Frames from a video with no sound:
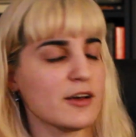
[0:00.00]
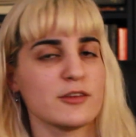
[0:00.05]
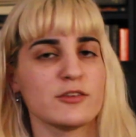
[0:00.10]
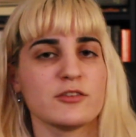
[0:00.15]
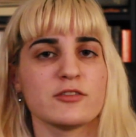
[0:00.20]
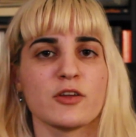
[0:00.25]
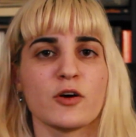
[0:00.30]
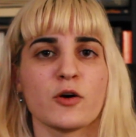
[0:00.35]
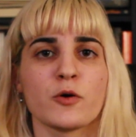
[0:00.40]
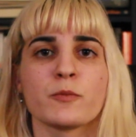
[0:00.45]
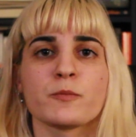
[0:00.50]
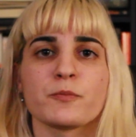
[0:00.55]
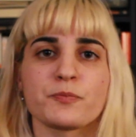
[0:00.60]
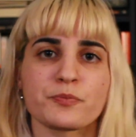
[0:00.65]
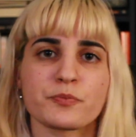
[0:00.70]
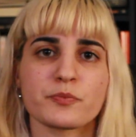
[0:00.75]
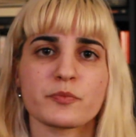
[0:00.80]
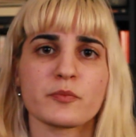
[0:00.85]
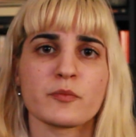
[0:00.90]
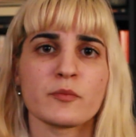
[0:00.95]
So
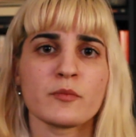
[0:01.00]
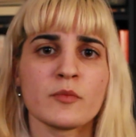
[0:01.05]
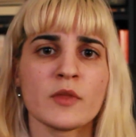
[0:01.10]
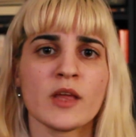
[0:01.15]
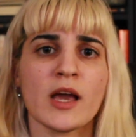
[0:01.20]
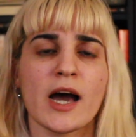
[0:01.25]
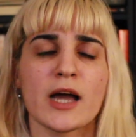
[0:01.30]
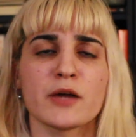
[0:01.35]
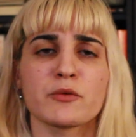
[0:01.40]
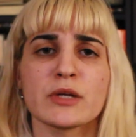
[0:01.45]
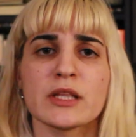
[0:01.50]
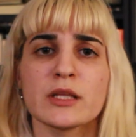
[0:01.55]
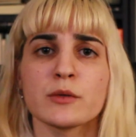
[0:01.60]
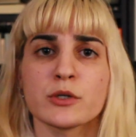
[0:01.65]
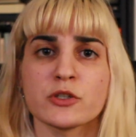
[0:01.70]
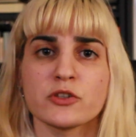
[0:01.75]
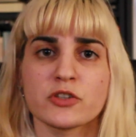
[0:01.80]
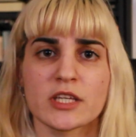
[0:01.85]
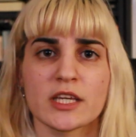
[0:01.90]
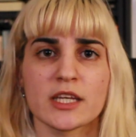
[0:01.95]
I really
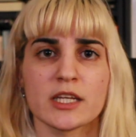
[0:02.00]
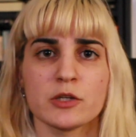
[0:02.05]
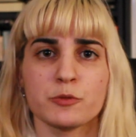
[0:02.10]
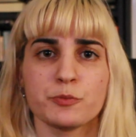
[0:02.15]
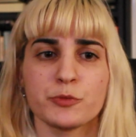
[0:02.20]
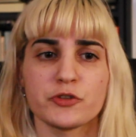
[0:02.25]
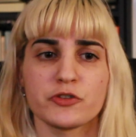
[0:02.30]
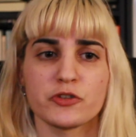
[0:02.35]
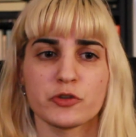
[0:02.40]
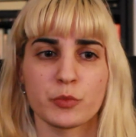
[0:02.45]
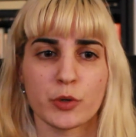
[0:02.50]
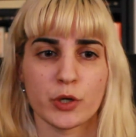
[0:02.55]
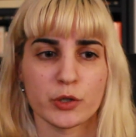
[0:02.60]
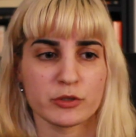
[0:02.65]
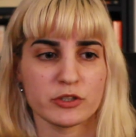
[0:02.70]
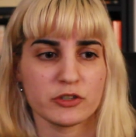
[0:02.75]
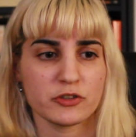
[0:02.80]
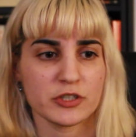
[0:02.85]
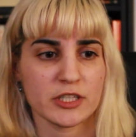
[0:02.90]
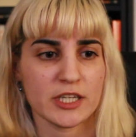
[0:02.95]
want to get into
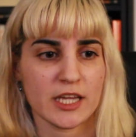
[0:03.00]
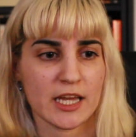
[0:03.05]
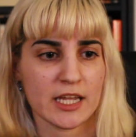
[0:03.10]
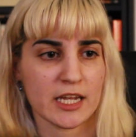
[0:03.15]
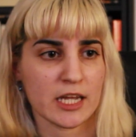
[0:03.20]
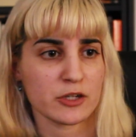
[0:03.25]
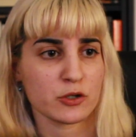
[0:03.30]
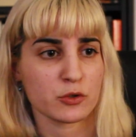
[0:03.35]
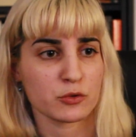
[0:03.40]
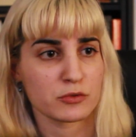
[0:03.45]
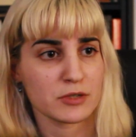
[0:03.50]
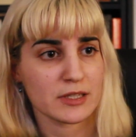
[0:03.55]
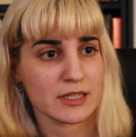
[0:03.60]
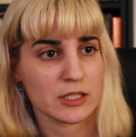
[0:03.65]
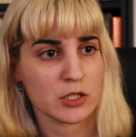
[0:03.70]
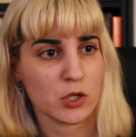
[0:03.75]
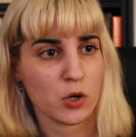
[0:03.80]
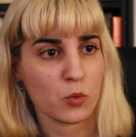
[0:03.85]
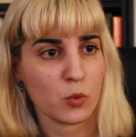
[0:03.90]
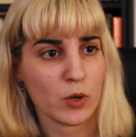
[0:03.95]
poetry, and I don't
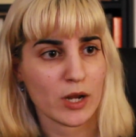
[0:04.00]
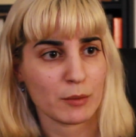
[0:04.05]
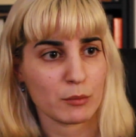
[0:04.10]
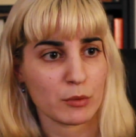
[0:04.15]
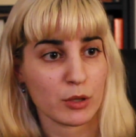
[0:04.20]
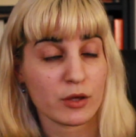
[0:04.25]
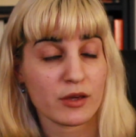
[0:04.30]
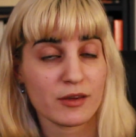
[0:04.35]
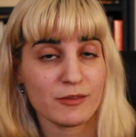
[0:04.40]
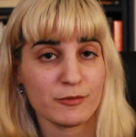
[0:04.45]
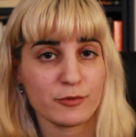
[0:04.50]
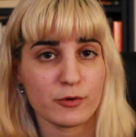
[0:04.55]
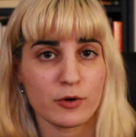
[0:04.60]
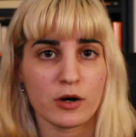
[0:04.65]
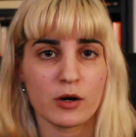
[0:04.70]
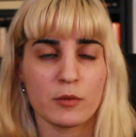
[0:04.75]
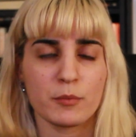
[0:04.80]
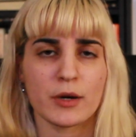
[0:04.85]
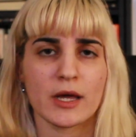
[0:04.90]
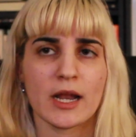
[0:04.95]
really know what I'm looking
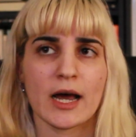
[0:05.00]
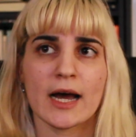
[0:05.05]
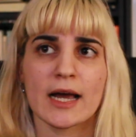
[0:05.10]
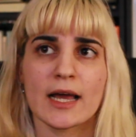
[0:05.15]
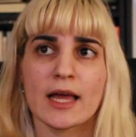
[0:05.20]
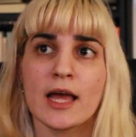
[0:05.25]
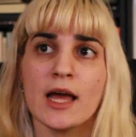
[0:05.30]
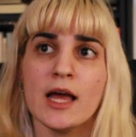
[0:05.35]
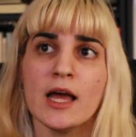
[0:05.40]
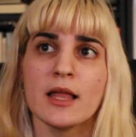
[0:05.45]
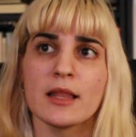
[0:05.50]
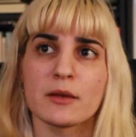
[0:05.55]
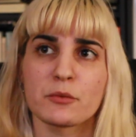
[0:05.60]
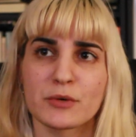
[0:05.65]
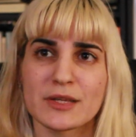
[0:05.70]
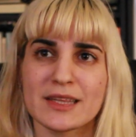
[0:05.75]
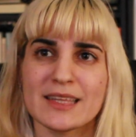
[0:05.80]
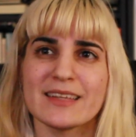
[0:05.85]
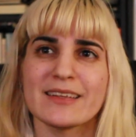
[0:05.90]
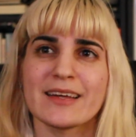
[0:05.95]
for, but I
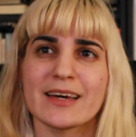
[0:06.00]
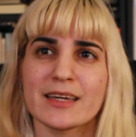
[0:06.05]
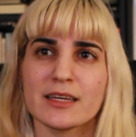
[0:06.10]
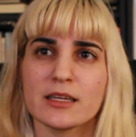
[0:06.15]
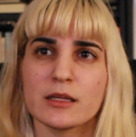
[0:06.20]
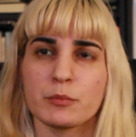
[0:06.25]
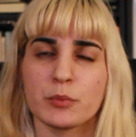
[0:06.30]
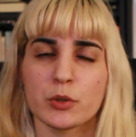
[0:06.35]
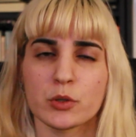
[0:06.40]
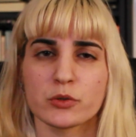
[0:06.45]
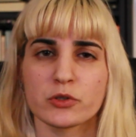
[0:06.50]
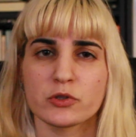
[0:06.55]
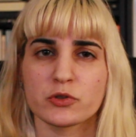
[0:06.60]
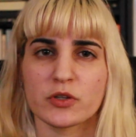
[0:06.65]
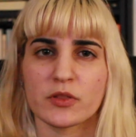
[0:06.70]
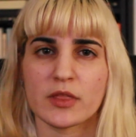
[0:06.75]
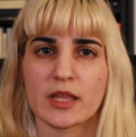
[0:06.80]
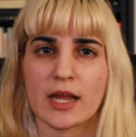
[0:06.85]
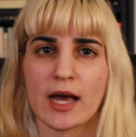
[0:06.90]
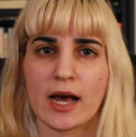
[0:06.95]
really like
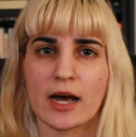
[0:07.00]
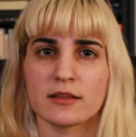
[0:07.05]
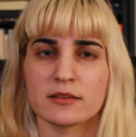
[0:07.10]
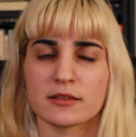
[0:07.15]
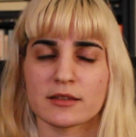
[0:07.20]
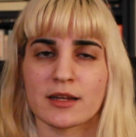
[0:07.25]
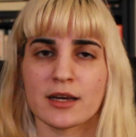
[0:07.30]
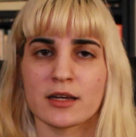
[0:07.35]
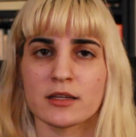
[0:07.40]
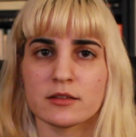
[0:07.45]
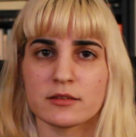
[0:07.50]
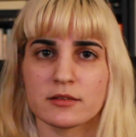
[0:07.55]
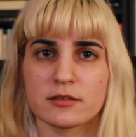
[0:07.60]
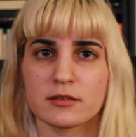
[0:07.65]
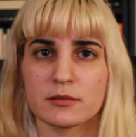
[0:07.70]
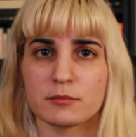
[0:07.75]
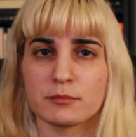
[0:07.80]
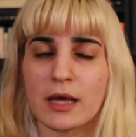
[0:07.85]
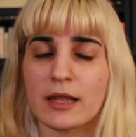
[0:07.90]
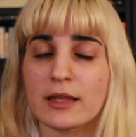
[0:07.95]
poetry that has a
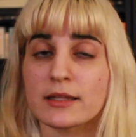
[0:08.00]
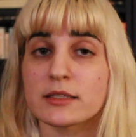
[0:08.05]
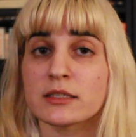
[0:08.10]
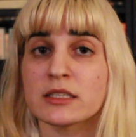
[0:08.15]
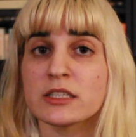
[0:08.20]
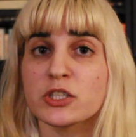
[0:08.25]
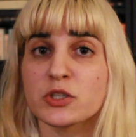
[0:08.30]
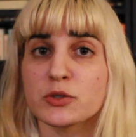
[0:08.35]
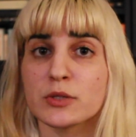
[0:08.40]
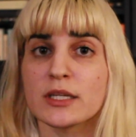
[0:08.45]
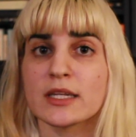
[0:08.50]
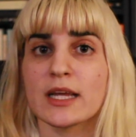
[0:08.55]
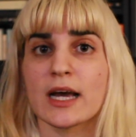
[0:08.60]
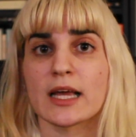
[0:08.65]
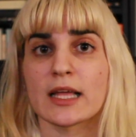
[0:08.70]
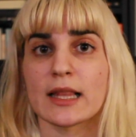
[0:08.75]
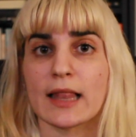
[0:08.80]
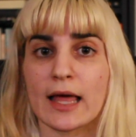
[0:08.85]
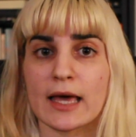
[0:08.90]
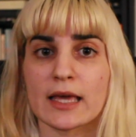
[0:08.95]
nice melody to it.
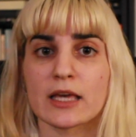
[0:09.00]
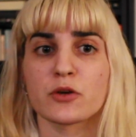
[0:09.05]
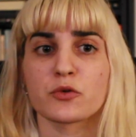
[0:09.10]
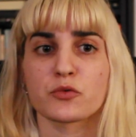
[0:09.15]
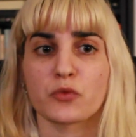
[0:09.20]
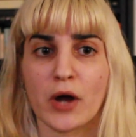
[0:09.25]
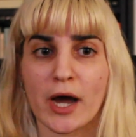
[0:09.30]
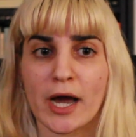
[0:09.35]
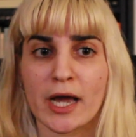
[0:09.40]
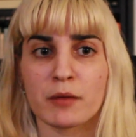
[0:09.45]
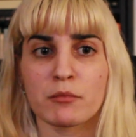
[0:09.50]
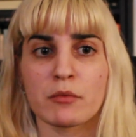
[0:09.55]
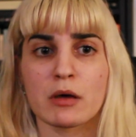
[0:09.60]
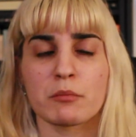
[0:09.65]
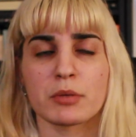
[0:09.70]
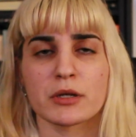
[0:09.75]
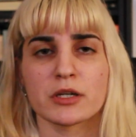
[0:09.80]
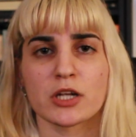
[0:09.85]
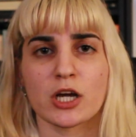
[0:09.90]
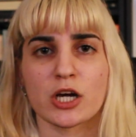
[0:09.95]
I like
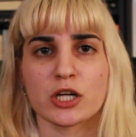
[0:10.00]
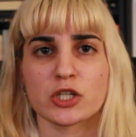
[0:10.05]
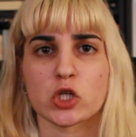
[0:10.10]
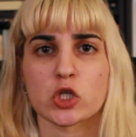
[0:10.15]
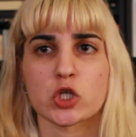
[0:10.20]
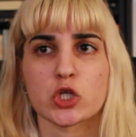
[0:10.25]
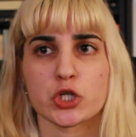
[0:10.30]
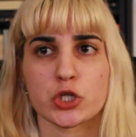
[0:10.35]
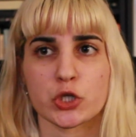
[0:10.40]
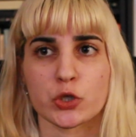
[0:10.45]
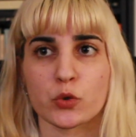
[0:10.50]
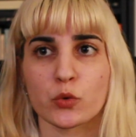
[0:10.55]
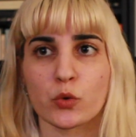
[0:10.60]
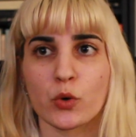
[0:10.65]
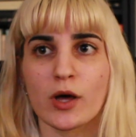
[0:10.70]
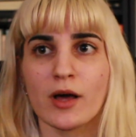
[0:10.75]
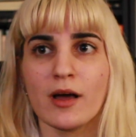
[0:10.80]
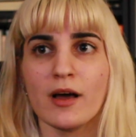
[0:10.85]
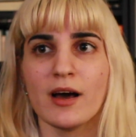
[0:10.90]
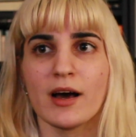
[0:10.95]
rhyme, but not
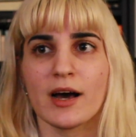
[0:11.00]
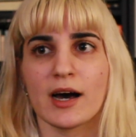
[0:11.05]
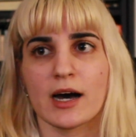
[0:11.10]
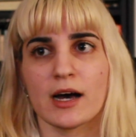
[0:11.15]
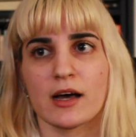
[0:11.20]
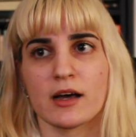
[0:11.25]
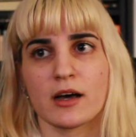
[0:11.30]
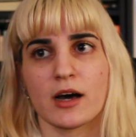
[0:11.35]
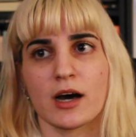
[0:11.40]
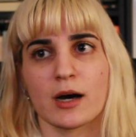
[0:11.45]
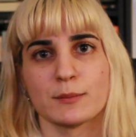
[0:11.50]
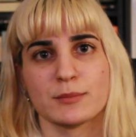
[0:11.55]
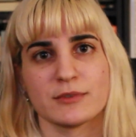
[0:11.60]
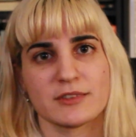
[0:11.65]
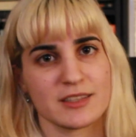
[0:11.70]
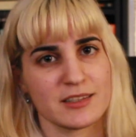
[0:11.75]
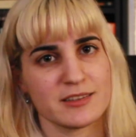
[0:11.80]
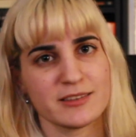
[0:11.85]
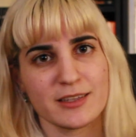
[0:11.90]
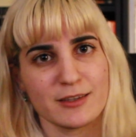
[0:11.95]
too
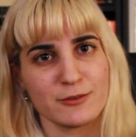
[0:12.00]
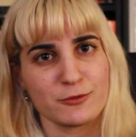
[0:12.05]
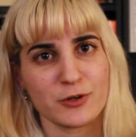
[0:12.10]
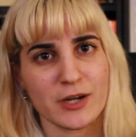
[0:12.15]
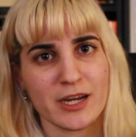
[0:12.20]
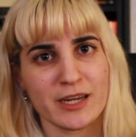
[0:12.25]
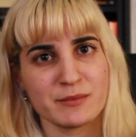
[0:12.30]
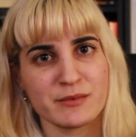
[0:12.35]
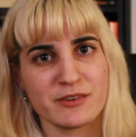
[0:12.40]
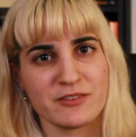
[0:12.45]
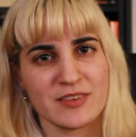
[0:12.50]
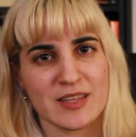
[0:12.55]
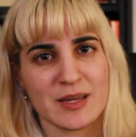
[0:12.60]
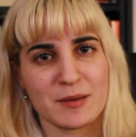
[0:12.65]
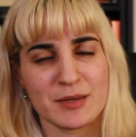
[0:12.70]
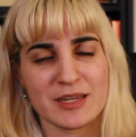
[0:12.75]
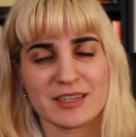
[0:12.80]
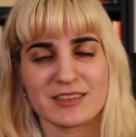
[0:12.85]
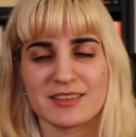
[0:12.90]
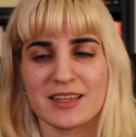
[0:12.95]
obsessive rhyme, if
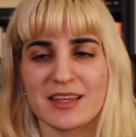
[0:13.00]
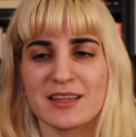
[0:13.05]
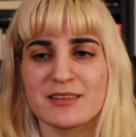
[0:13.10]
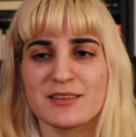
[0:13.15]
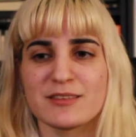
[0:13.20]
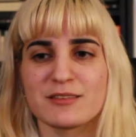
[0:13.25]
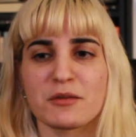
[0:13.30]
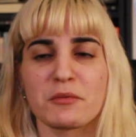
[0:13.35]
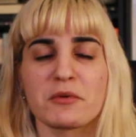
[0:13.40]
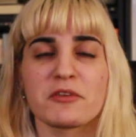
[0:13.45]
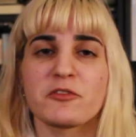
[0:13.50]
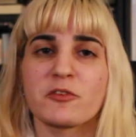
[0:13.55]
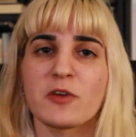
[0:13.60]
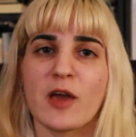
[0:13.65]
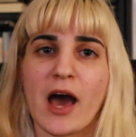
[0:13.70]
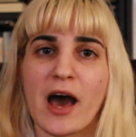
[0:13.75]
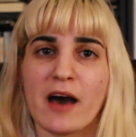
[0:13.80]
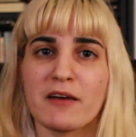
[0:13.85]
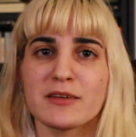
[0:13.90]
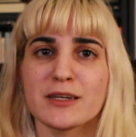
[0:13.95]
that makes sense. So if
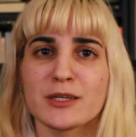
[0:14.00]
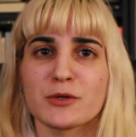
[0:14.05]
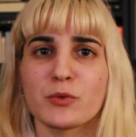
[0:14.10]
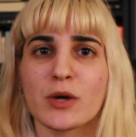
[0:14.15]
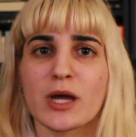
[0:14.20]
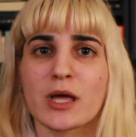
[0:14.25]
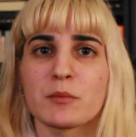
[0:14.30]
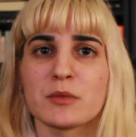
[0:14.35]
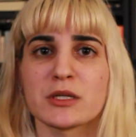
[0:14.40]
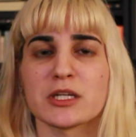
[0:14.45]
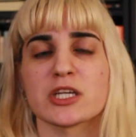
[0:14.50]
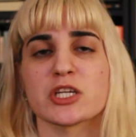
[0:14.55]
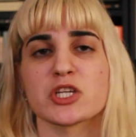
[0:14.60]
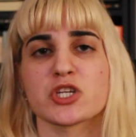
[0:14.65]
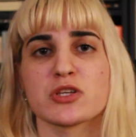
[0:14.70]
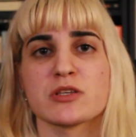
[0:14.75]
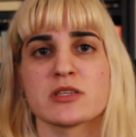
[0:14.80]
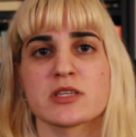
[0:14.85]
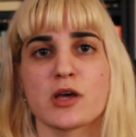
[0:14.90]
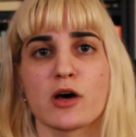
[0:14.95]
you have any
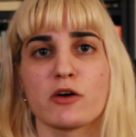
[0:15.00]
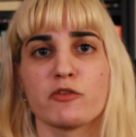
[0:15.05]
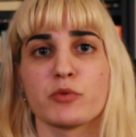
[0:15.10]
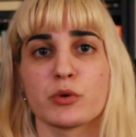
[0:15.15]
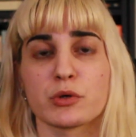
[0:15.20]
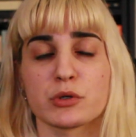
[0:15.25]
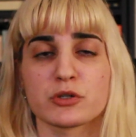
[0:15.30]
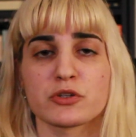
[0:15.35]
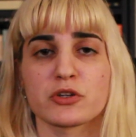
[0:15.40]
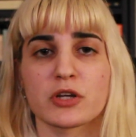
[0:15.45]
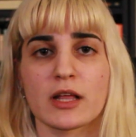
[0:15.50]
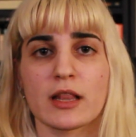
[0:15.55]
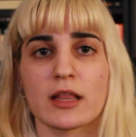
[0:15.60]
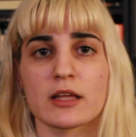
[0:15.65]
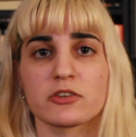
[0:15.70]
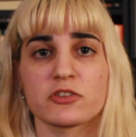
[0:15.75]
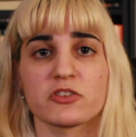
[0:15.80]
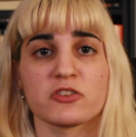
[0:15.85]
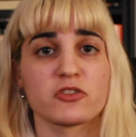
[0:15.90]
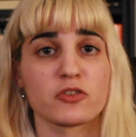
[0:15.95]
recommendations of poetry
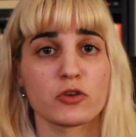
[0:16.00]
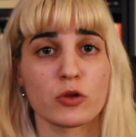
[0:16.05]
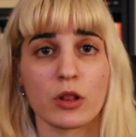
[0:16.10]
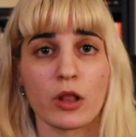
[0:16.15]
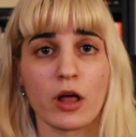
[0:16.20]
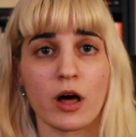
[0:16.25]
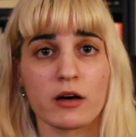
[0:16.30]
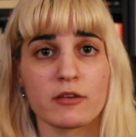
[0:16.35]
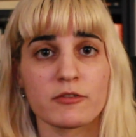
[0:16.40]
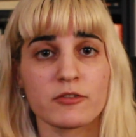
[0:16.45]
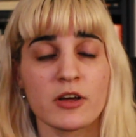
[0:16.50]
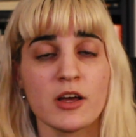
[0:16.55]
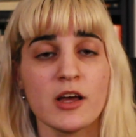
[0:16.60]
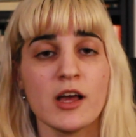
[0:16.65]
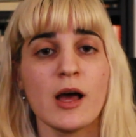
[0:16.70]
collections you love,